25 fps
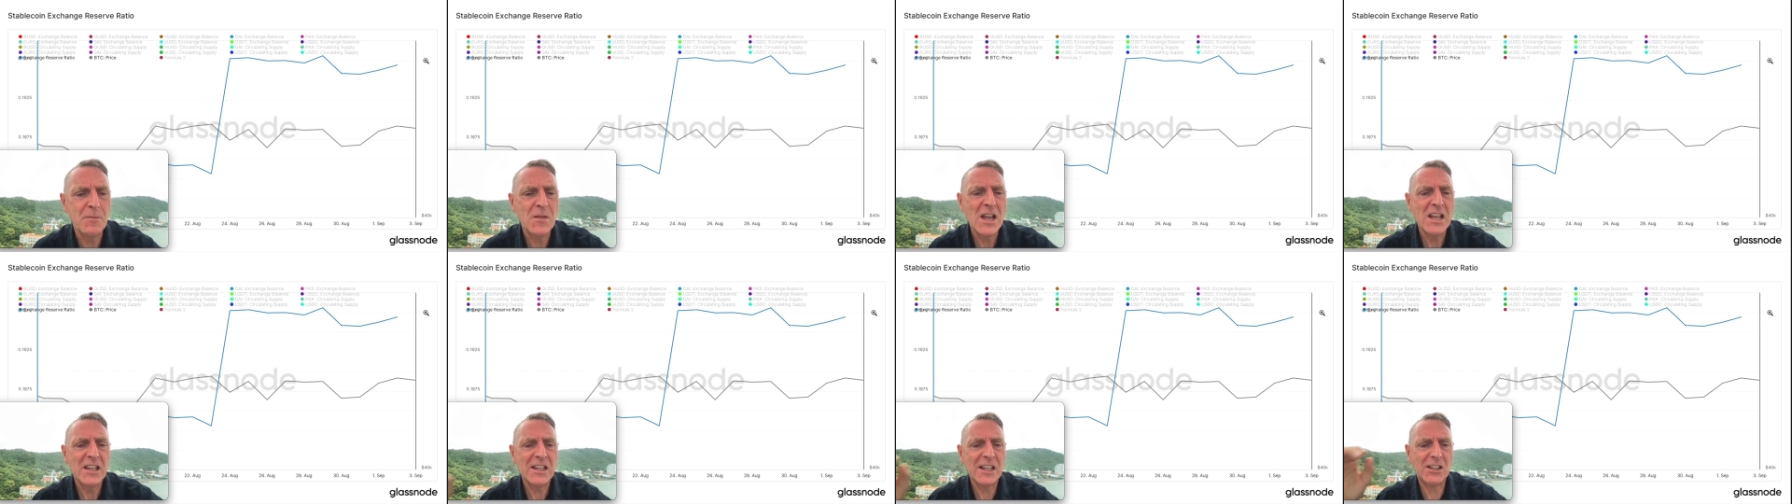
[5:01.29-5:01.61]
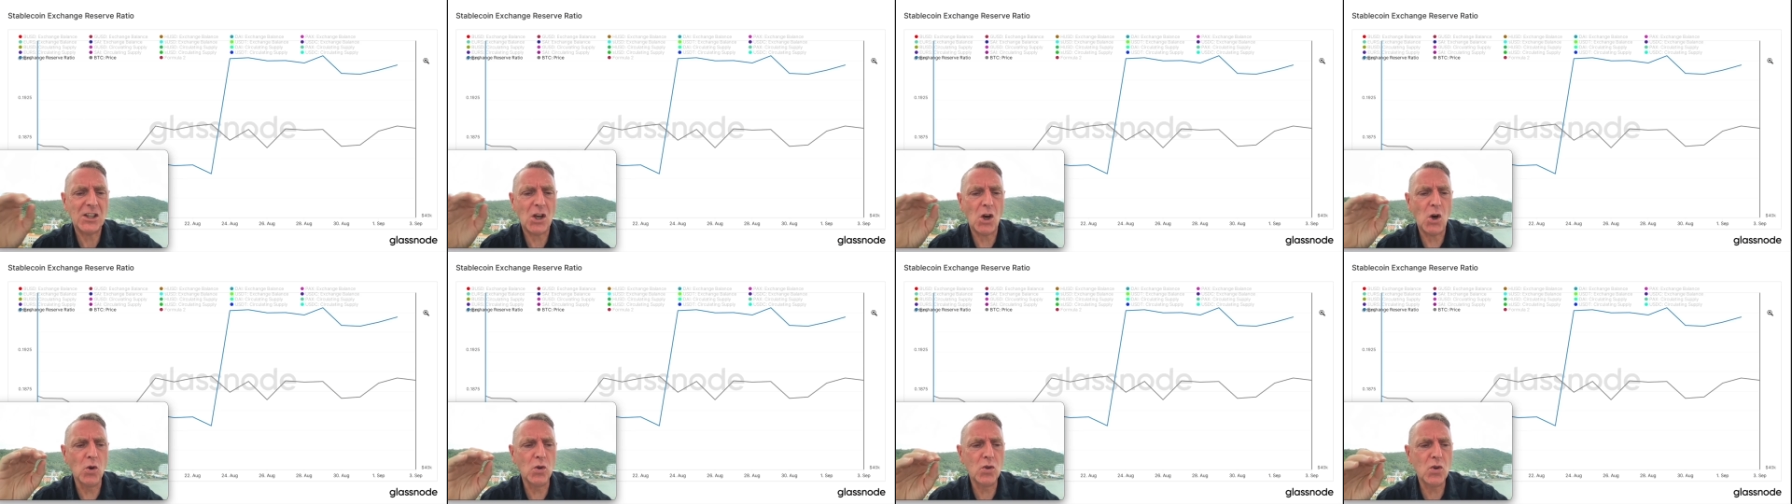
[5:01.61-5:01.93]
that the
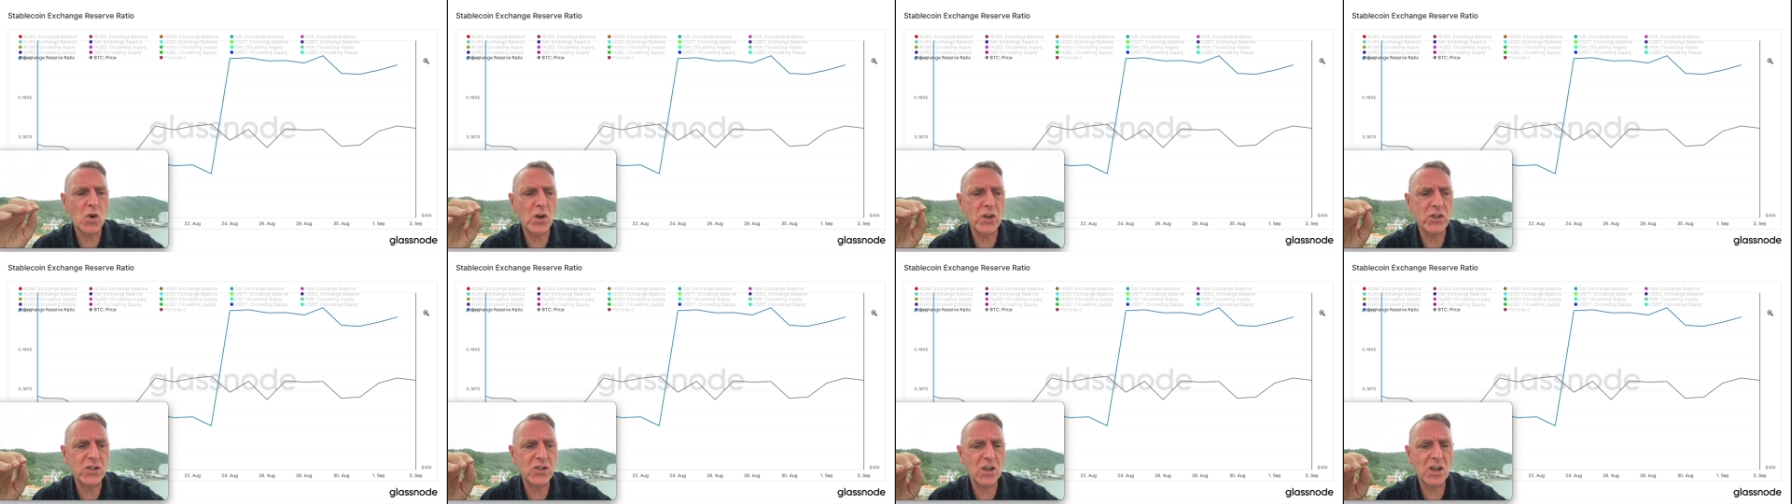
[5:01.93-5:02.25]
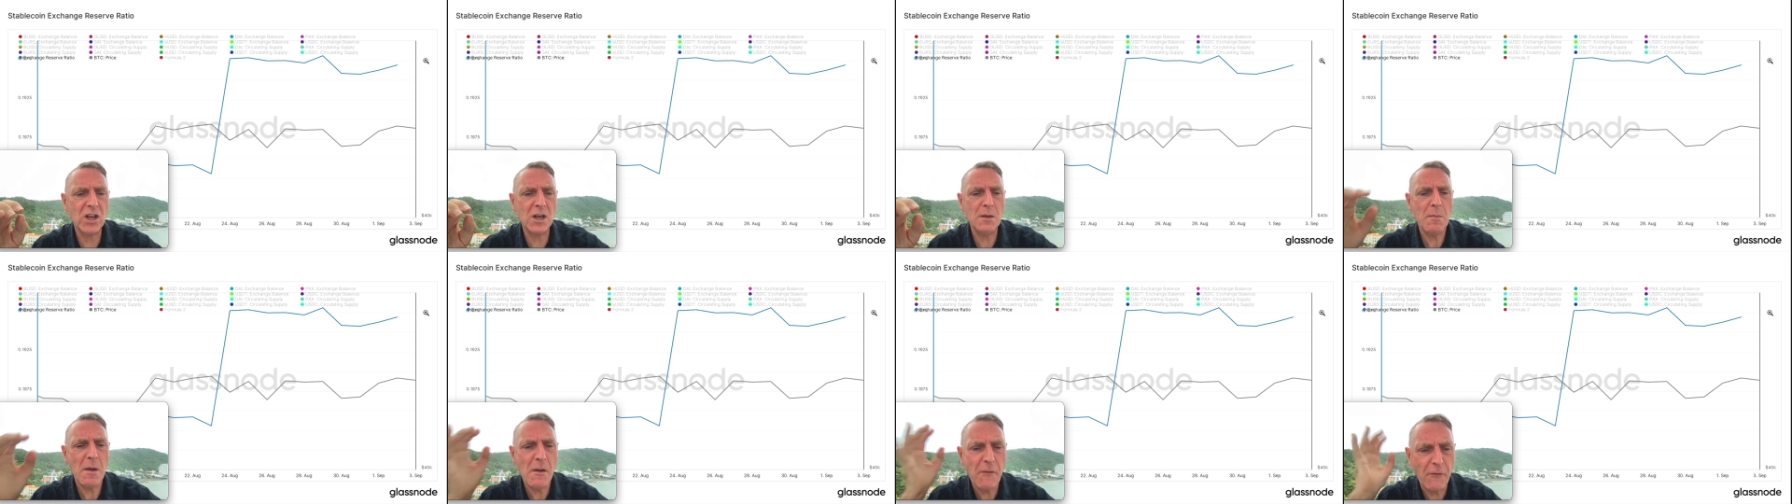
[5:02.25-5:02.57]
altcoins are
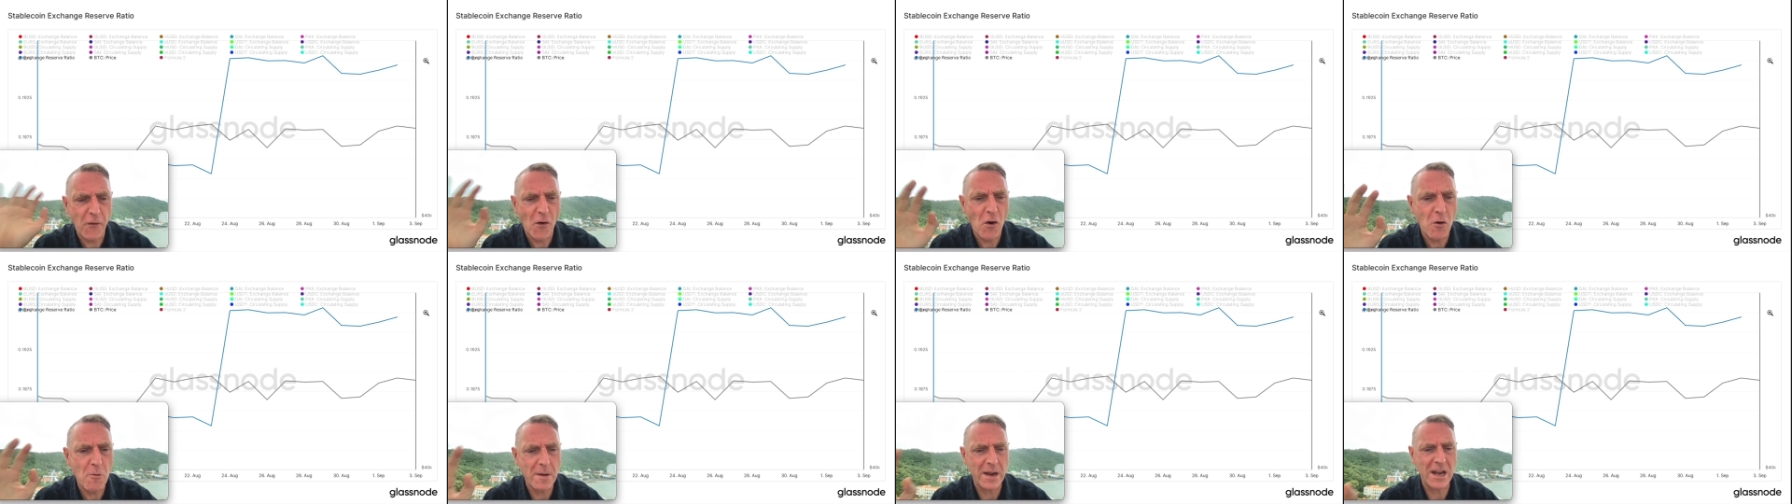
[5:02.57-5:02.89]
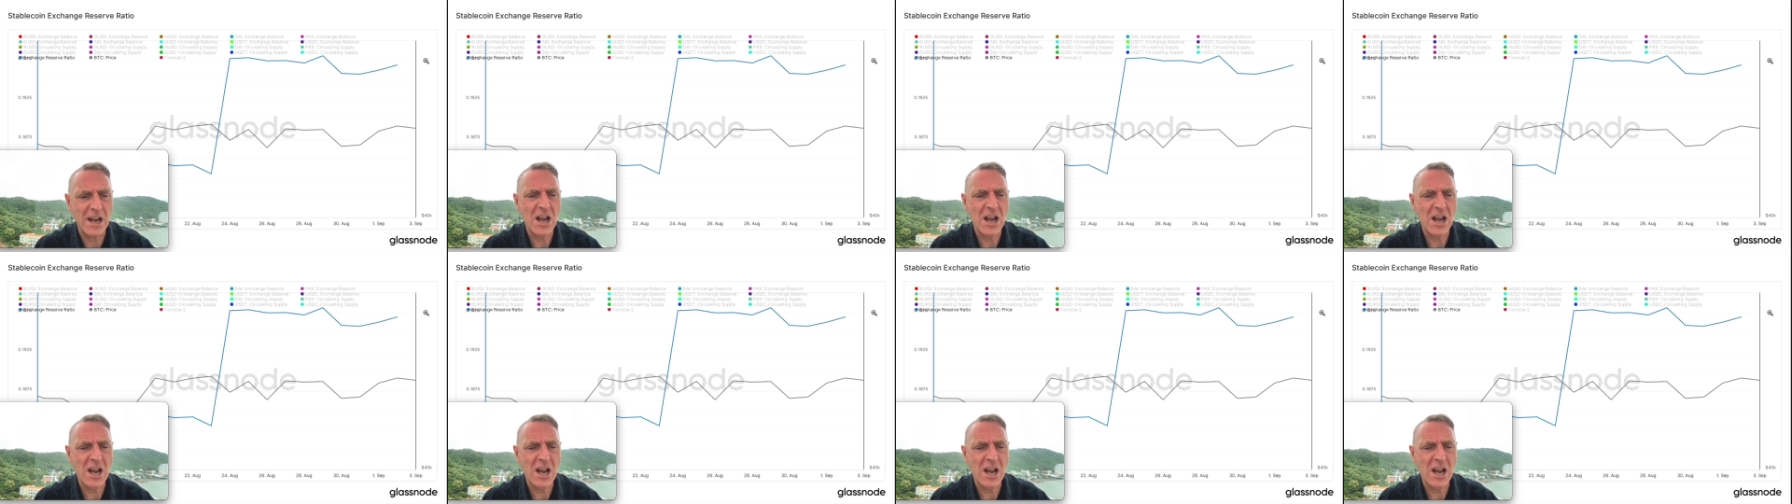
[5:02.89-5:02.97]
going to be foamy,